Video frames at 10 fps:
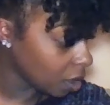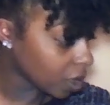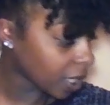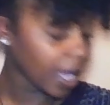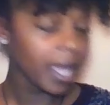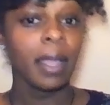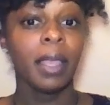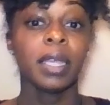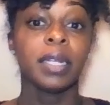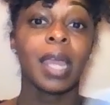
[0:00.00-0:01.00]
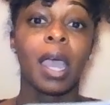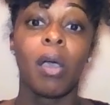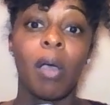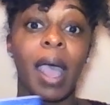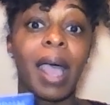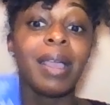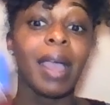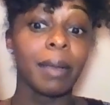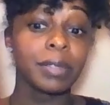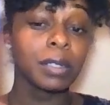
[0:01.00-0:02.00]
Okay, now I
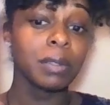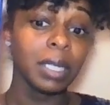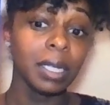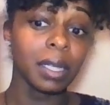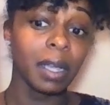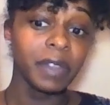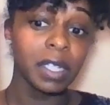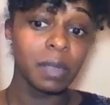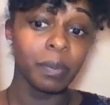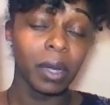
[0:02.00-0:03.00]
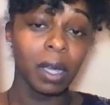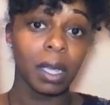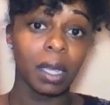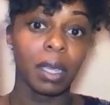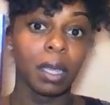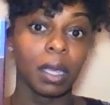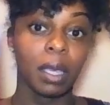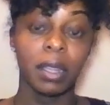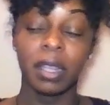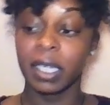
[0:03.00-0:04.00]
absolutely love this book.
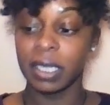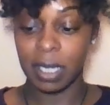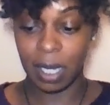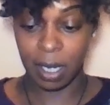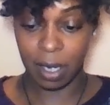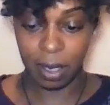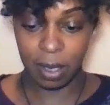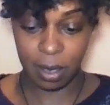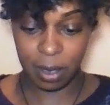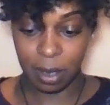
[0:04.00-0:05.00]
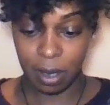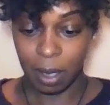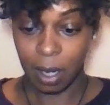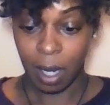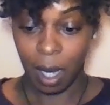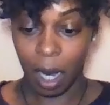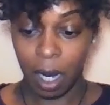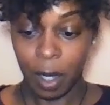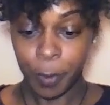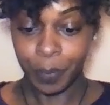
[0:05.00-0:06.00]
This is
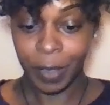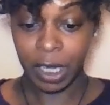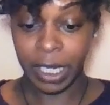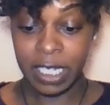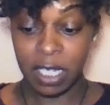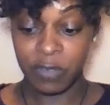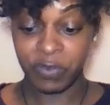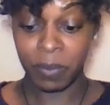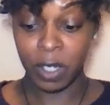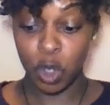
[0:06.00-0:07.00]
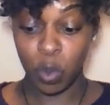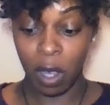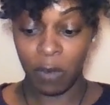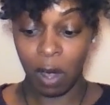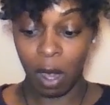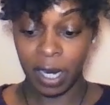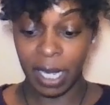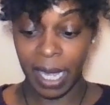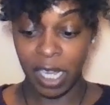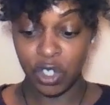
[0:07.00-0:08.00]
Lessons from the 12
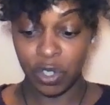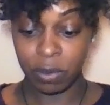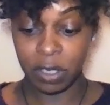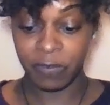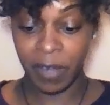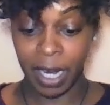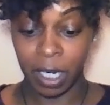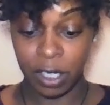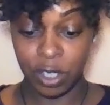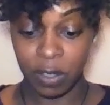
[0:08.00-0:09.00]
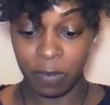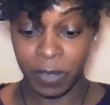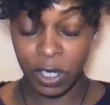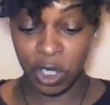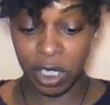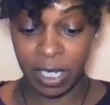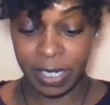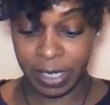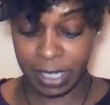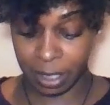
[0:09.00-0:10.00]
Archangel, Divine Intervention
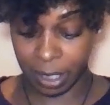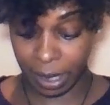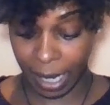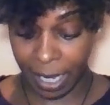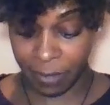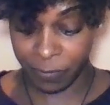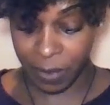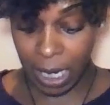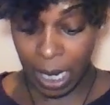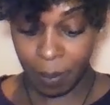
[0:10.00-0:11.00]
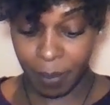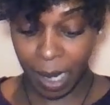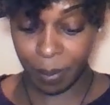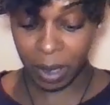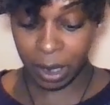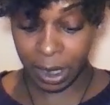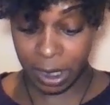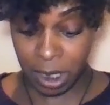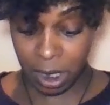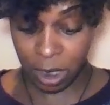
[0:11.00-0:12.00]
in Daily Life by
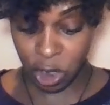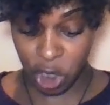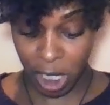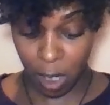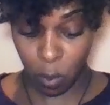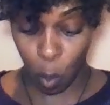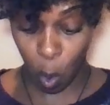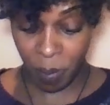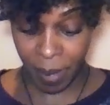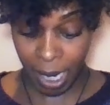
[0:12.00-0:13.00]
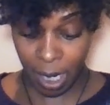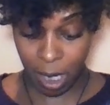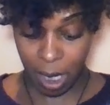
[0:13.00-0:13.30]
Belinda J. Womack.